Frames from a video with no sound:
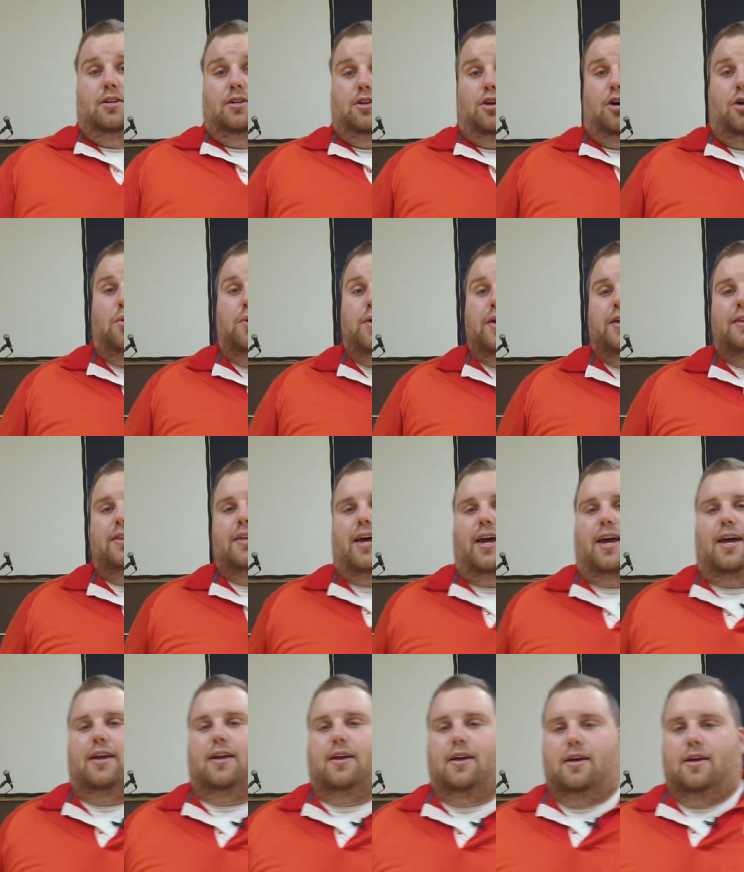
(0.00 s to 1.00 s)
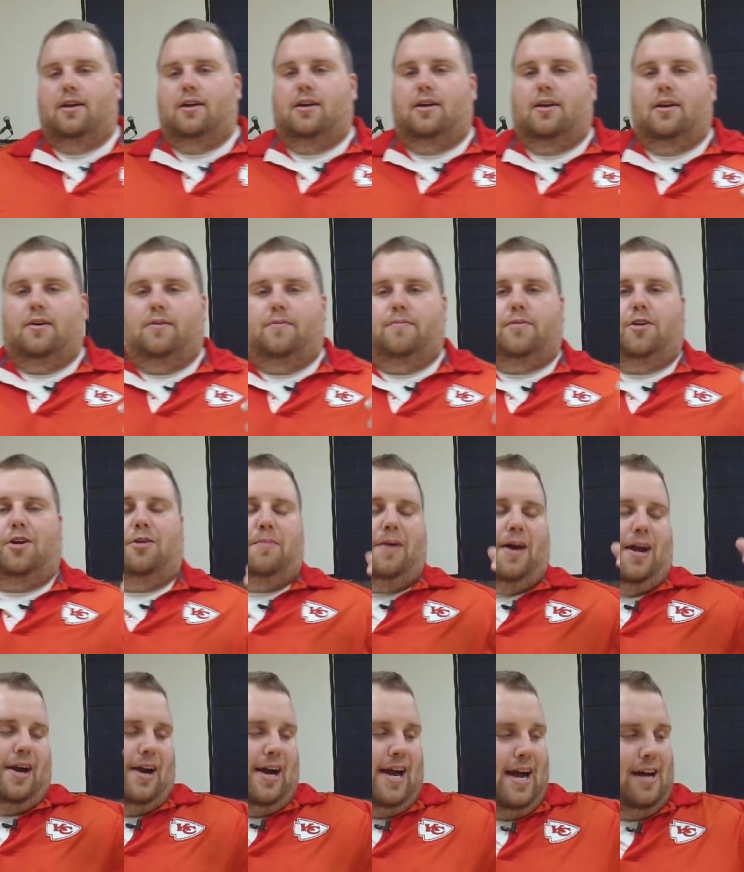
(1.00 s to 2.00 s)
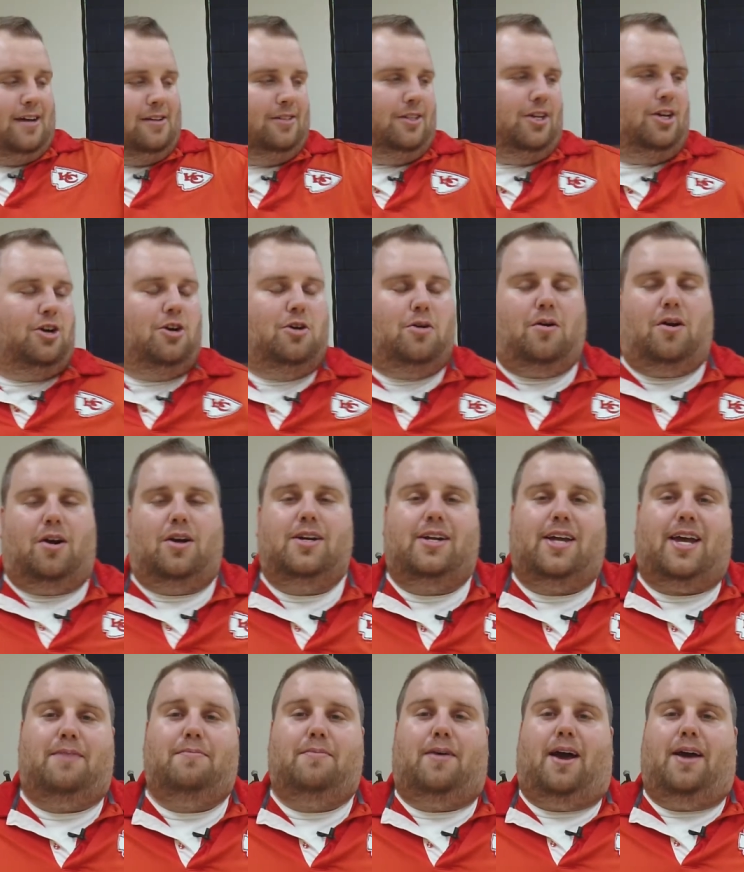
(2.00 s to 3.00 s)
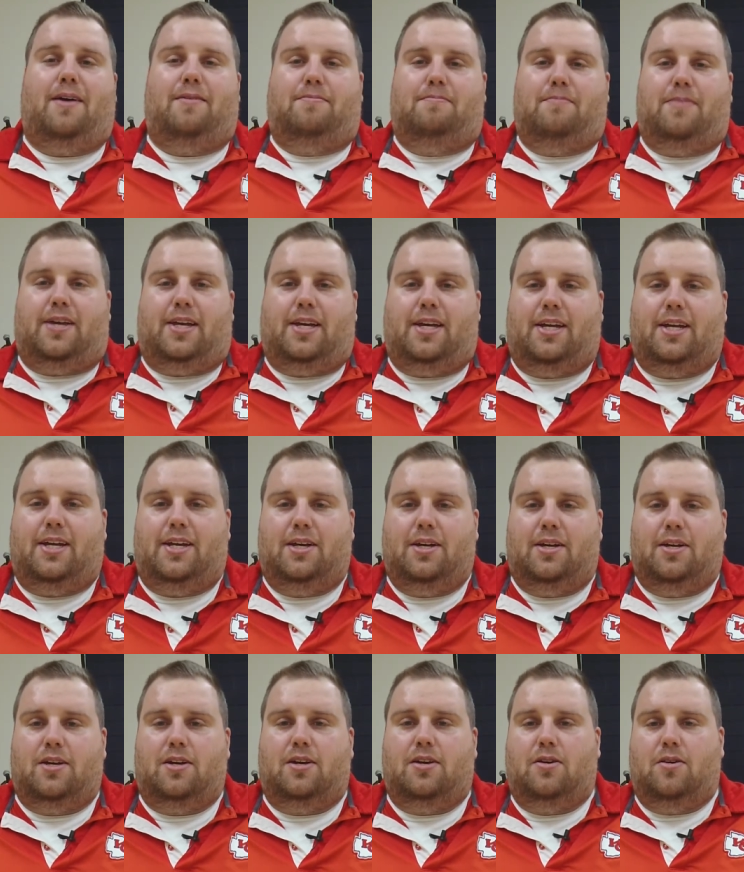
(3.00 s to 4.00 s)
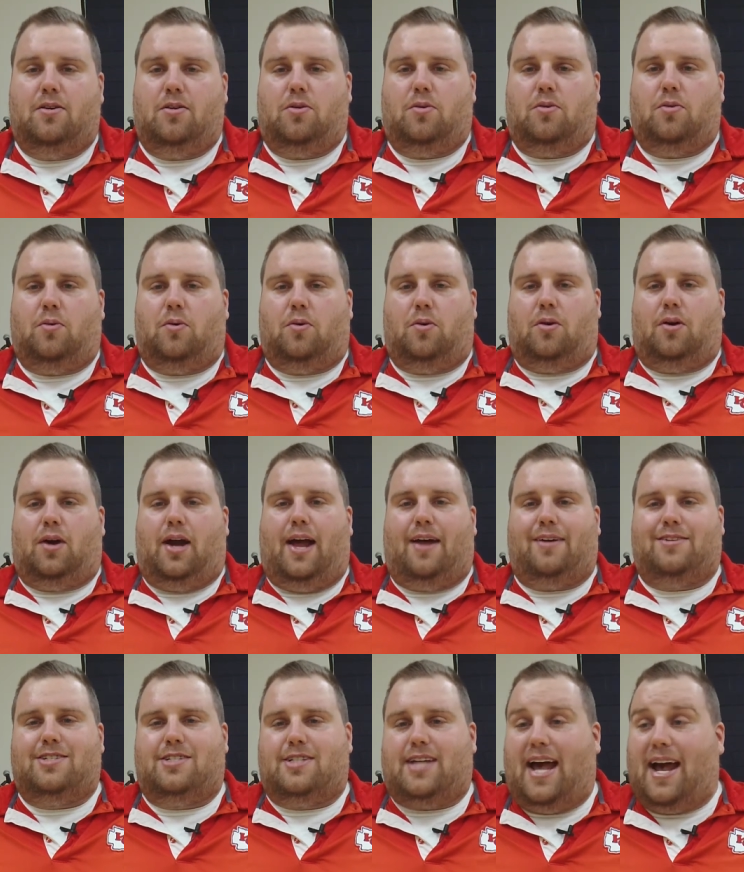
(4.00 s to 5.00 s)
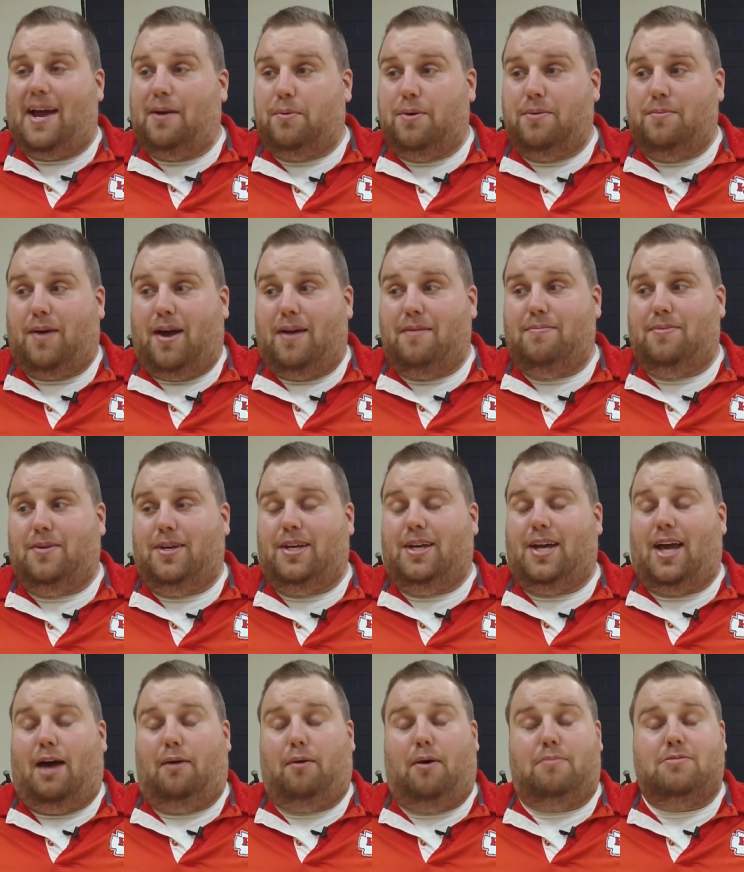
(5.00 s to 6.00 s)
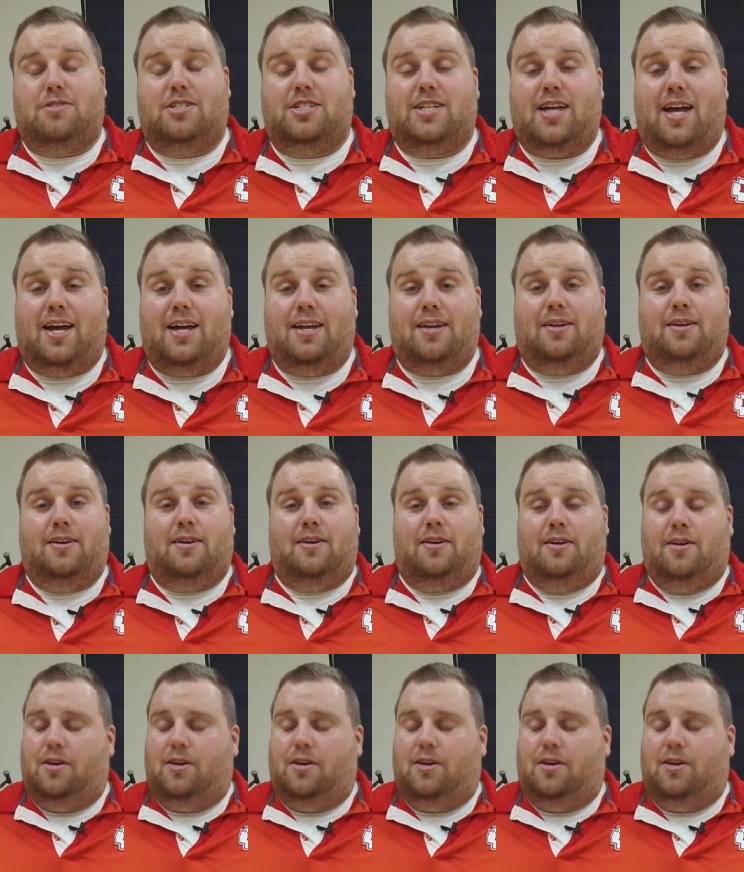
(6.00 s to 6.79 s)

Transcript: Knowing that no matter how low our day might be, or how sad we might be, how upset,